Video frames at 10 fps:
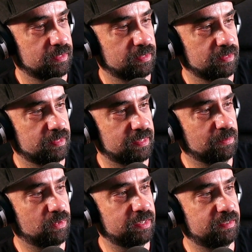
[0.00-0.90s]

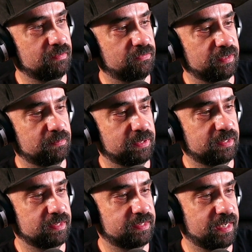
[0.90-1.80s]
somewhat different, but
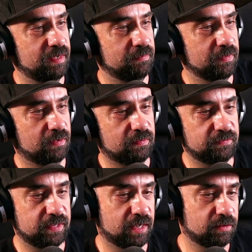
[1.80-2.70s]
the same of
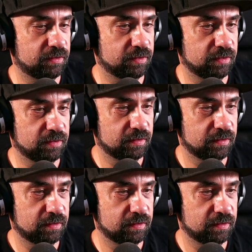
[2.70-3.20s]
the outer